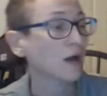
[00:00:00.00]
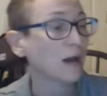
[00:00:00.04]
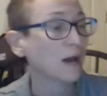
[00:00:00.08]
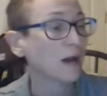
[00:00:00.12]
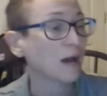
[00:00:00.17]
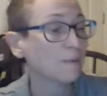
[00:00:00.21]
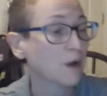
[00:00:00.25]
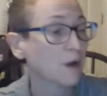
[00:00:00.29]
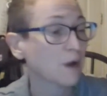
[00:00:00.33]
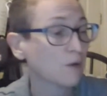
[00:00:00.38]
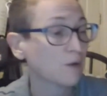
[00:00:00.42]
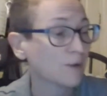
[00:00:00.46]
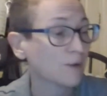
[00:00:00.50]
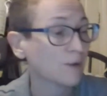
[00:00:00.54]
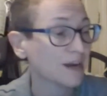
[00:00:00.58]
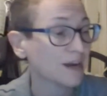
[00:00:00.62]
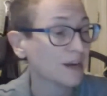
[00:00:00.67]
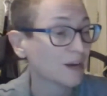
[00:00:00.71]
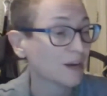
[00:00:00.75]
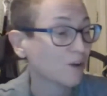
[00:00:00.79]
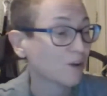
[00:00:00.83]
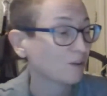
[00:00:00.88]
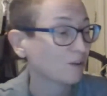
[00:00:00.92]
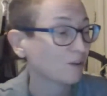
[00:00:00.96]
I'm not reading
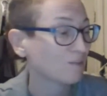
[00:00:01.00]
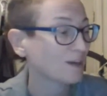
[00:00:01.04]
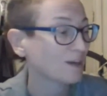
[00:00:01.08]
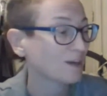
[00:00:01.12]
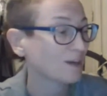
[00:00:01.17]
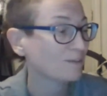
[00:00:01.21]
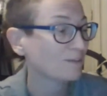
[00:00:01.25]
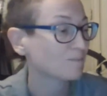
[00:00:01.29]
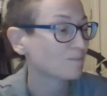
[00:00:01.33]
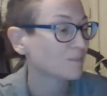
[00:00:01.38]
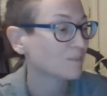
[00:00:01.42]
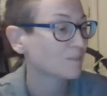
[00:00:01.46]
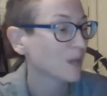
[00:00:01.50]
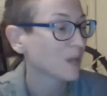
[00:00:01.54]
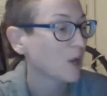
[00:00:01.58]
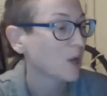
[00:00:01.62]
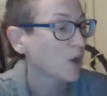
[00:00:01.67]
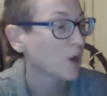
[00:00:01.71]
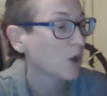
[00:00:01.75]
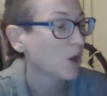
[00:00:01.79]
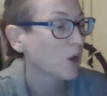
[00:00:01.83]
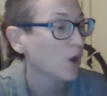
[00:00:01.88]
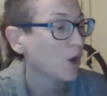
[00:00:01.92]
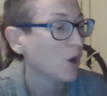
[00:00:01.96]
all of it.
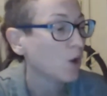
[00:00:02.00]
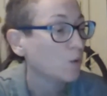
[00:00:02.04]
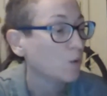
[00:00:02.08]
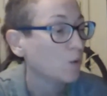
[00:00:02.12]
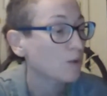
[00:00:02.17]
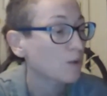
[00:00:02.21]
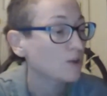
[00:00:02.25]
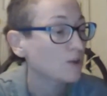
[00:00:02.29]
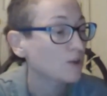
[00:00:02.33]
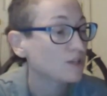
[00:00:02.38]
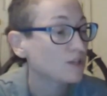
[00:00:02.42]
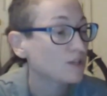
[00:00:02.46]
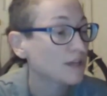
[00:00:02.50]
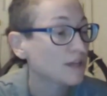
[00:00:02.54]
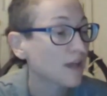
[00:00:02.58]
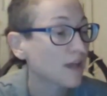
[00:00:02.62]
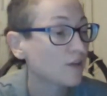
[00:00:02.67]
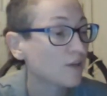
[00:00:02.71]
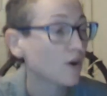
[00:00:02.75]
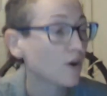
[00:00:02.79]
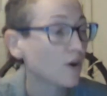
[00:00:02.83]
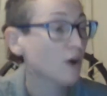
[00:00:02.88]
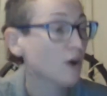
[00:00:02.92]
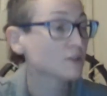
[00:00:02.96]
Oh, there's
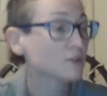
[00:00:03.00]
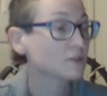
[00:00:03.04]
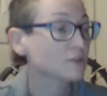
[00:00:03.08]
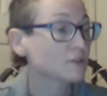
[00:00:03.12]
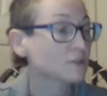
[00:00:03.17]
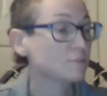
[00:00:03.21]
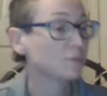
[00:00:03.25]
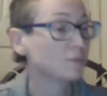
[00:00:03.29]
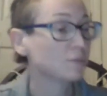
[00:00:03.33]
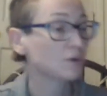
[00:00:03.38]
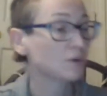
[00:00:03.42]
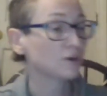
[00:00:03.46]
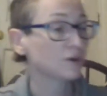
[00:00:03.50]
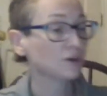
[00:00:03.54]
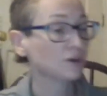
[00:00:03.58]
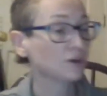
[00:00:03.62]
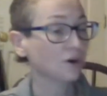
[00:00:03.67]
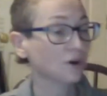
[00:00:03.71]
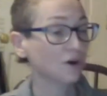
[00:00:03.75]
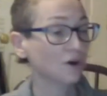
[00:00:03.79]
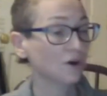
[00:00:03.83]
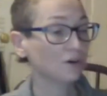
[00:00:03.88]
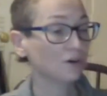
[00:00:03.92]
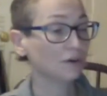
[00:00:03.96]
another awesome book
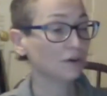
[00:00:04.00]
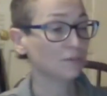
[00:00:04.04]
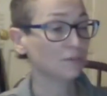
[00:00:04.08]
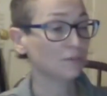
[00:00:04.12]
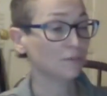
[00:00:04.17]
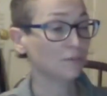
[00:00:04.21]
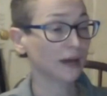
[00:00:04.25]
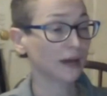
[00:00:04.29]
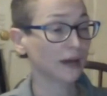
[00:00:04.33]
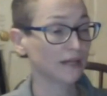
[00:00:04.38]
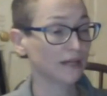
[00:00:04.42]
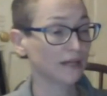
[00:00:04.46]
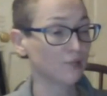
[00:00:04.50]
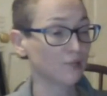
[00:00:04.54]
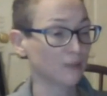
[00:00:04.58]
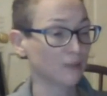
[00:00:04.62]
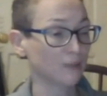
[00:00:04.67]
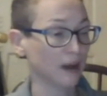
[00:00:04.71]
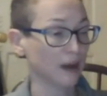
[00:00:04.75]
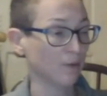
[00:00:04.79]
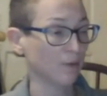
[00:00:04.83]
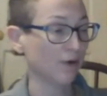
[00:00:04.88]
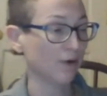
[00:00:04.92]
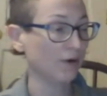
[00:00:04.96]
called Mind
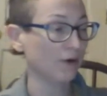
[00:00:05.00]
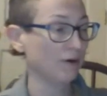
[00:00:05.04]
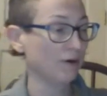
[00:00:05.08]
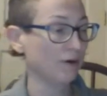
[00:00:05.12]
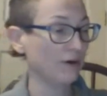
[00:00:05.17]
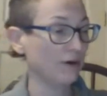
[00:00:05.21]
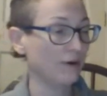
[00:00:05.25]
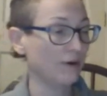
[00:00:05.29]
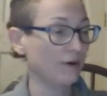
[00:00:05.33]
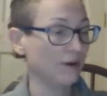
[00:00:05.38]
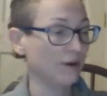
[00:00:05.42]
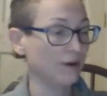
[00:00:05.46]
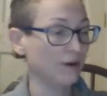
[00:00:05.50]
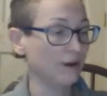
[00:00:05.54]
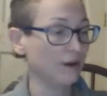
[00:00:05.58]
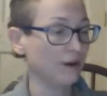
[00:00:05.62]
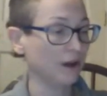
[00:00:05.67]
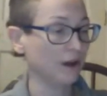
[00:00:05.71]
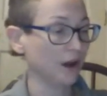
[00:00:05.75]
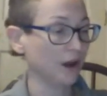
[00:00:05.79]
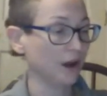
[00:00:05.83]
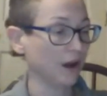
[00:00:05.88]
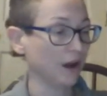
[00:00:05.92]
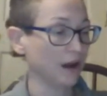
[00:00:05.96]
Power.
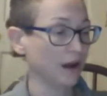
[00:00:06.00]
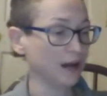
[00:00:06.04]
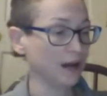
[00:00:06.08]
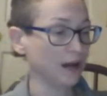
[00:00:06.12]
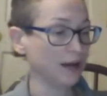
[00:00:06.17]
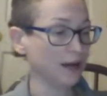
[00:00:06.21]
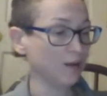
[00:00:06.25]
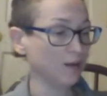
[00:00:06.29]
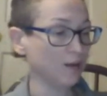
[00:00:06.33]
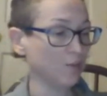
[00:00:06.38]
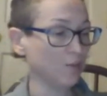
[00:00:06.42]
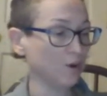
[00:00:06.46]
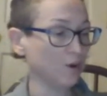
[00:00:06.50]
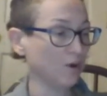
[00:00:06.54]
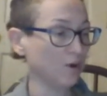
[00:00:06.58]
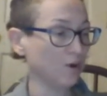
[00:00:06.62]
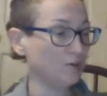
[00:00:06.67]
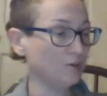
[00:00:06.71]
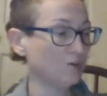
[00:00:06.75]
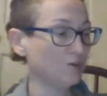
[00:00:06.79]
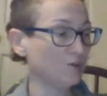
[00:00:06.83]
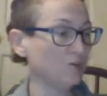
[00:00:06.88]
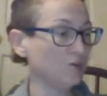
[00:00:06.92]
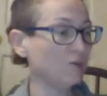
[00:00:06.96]
I want
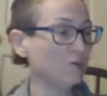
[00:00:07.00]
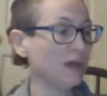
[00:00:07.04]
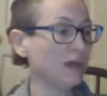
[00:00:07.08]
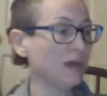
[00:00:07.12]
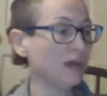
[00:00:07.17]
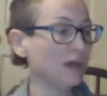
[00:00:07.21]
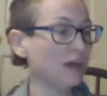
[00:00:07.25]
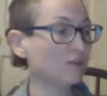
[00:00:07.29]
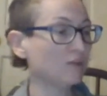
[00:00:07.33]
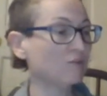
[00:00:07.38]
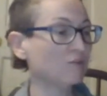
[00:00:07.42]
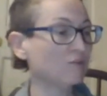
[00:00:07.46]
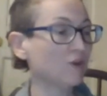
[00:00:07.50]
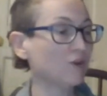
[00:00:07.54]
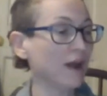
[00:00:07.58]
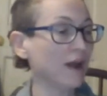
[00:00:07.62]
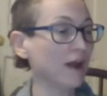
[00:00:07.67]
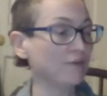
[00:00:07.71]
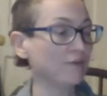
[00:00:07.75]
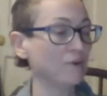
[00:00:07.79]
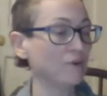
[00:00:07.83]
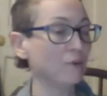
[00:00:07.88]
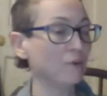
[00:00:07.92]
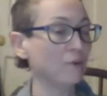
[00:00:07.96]
to get it for
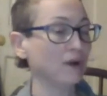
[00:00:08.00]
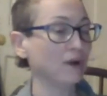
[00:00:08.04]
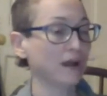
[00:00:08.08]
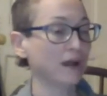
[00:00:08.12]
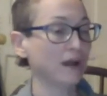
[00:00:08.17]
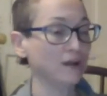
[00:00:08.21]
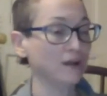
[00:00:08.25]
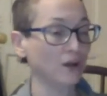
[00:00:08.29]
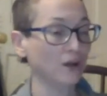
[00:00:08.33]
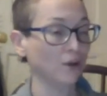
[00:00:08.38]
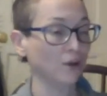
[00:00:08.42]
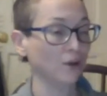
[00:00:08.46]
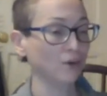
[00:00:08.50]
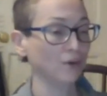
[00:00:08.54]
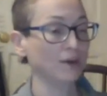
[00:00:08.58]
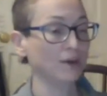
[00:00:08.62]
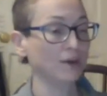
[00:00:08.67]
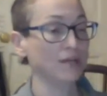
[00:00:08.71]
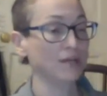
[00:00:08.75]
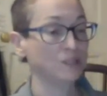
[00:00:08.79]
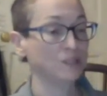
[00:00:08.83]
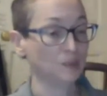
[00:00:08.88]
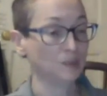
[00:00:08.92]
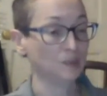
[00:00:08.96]
everyone I know,
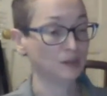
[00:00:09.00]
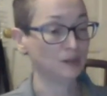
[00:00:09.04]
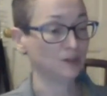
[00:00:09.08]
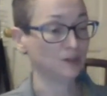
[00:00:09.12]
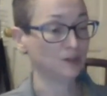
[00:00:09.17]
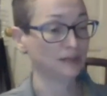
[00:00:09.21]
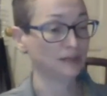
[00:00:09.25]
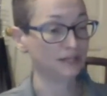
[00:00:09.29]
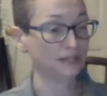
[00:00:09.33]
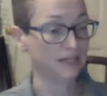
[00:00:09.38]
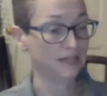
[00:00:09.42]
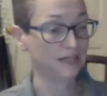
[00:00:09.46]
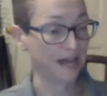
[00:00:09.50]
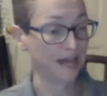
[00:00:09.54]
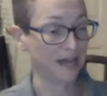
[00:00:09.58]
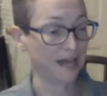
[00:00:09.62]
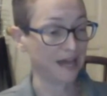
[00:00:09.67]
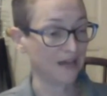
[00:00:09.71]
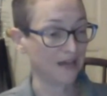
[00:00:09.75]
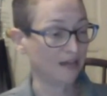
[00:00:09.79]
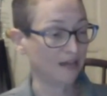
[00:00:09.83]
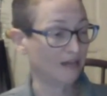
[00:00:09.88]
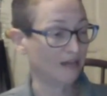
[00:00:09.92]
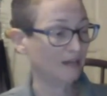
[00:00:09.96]
especially
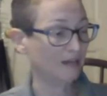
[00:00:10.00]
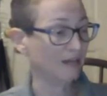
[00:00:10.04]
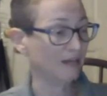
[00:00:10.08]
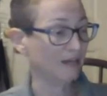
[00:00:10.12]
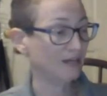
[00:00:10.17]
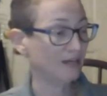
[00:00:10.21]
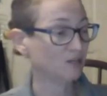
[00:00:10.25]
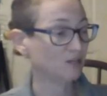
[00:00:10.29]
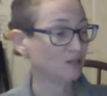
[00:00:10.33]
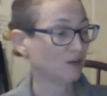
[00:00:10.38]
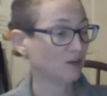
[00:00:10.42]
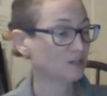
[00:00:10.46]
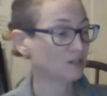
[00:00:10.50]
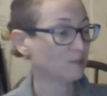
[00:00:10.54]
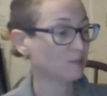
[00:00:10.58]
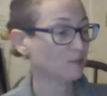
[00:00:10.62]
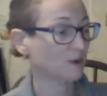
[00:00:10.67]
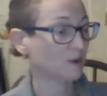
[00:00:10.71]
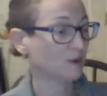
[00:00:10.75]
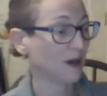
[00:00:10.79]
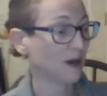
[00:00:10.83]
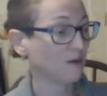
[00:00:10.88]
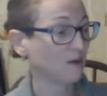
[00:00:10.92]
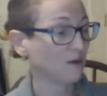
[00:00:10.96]
Dad. It talks about
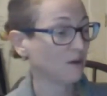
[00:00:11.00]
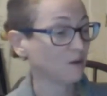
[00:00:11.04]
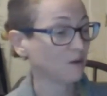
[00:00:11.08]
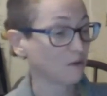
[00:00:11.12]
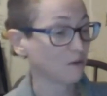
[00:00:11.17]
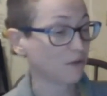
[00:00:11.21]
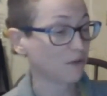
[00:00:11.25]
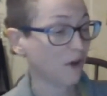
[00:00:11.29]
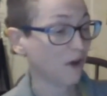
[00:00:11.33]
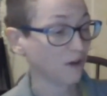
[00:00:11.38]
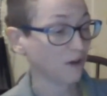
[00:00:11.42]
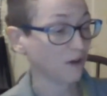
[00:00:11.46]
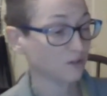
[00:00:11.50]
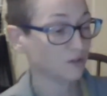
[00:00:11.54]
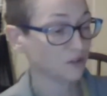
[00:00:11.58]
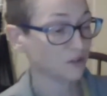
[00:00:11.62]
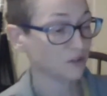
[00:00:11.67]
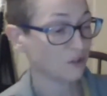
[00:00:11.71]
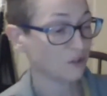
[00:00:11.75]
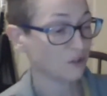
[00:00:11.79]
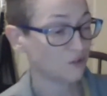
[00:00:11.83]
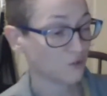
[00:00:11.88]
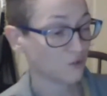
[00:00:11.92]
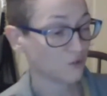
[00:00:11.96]
how your thoughts
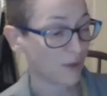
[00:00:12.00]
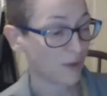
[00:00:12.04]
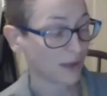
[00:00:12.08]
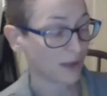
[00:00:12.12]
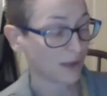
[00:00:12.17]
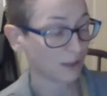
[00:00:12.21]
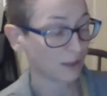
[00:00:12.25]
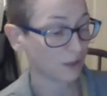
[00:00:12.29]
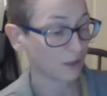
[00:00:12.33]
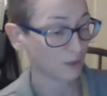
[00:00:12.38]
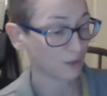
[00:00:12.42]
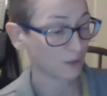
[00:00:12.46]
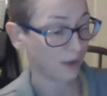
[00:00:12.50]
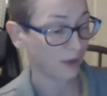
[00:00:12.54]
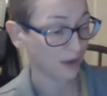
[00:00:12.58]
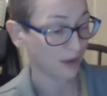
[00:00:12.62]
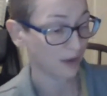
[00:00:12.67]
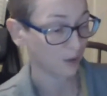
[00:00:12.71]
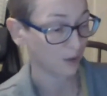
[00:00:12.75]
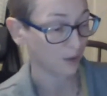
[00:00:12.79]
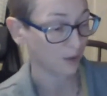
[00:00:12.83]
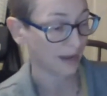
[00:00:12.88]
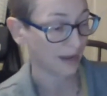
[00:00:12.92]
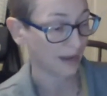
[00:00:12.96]
directly create
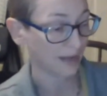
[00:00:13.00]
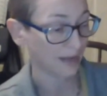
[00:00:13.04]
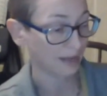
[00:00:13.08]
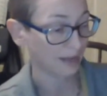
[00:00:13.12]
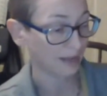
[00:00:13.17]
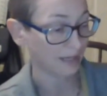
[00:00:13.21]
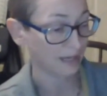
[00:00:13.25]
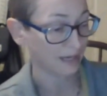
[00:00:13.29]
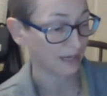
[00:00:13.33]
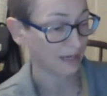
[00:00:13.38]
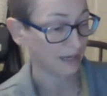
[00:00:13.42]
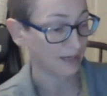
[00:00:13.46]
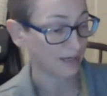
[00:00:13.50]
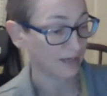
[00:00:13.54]
your reality.